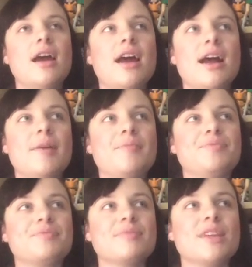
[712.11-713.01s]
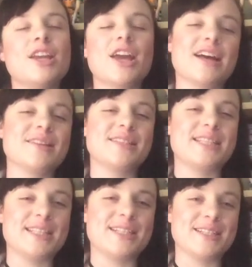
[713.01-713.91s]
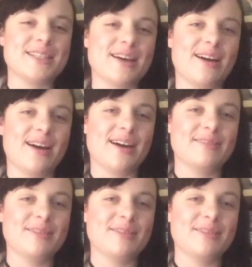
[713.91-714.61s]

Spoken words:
you know how sisters are,